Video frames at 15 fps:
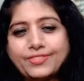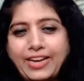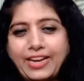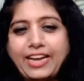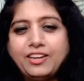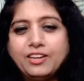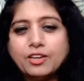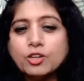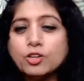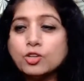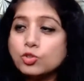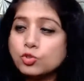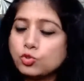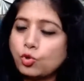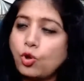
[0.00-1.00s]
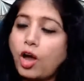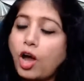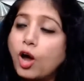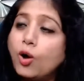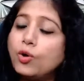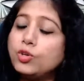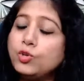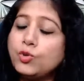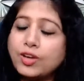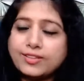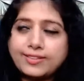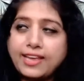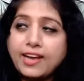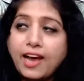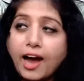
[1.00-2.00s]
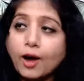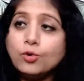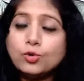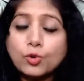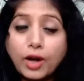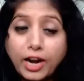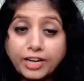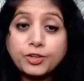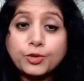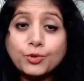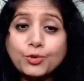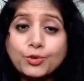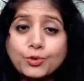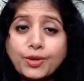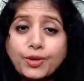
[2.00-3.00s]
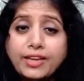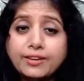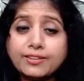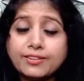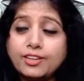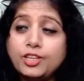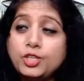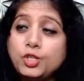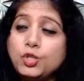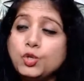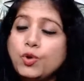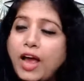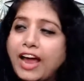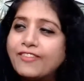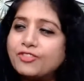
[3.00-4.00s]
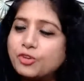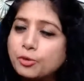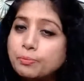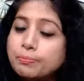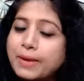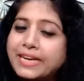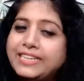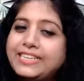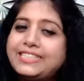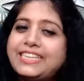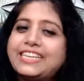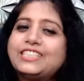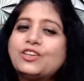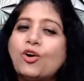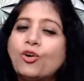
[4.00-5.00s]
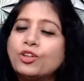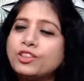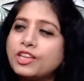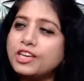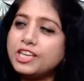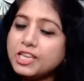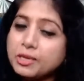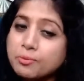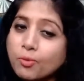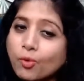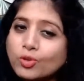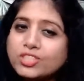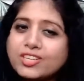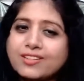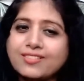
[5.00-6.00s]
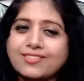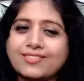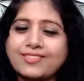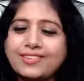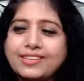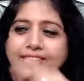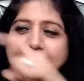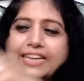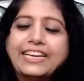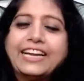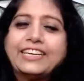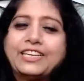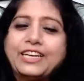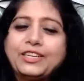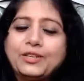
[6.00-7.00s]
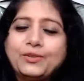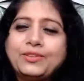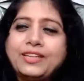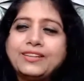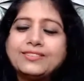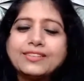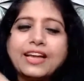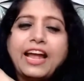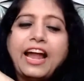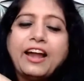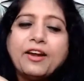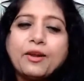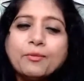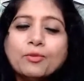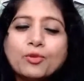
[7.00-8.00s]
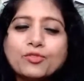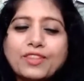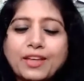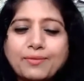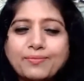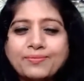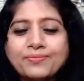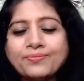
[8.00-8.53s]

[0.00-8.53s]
right? So how you are saying how to attune to it? You have to meditate on the emotions connected to this and remove them.